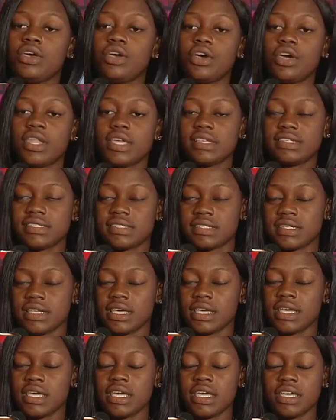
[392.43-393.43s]
already
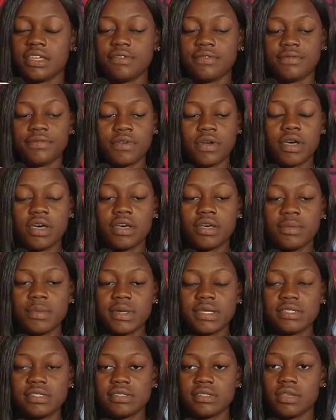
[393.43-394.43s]
sang it from
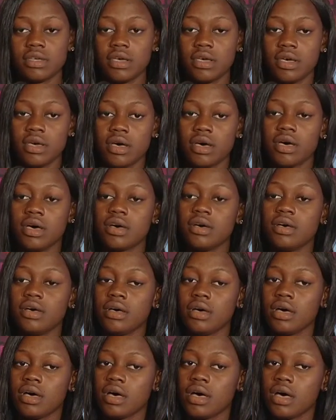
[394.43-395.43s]
his
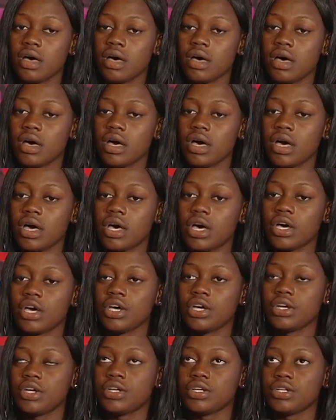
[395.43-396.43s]

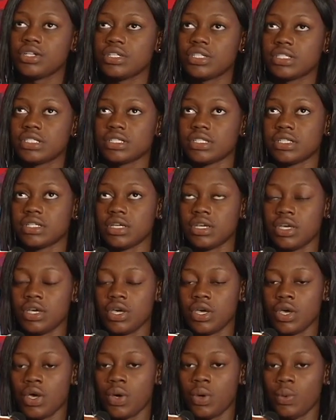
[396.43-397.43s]
heart.
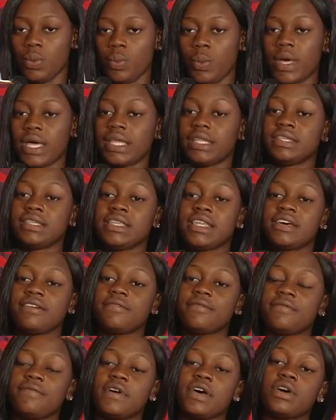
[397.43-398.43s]
When I
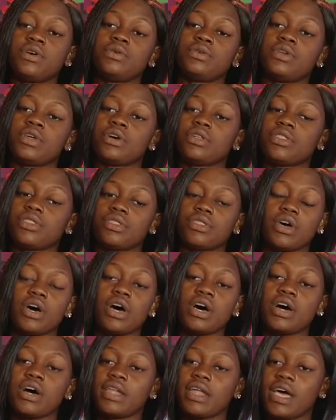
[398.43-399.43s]
found, I
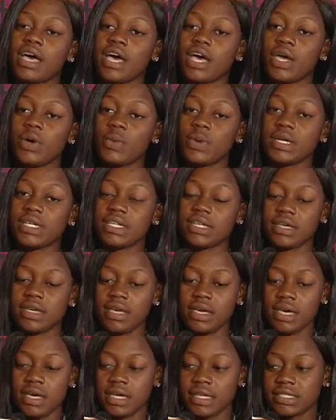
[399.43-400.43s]
thought I would
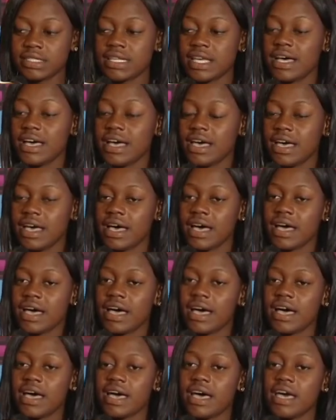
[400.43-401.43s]

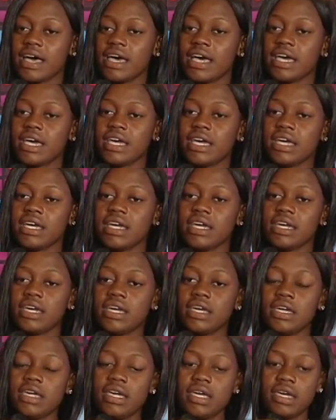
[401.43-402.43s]

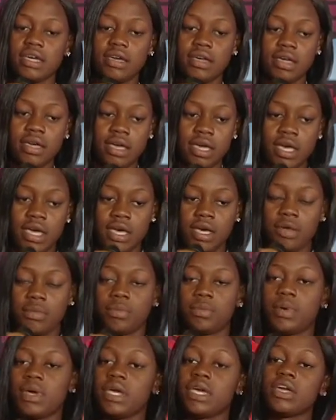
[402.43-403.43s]
die.
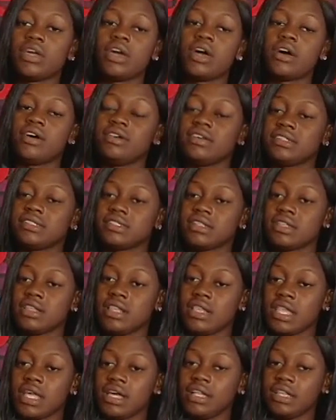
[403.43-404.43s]
Because a
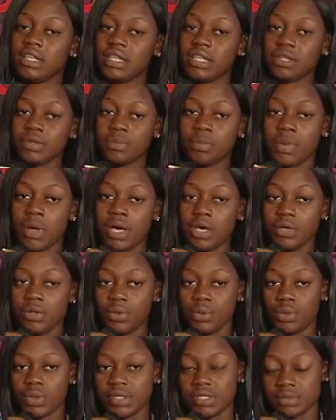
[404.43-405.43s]

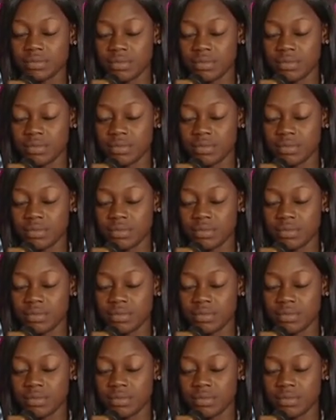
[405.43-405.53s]
lullaby was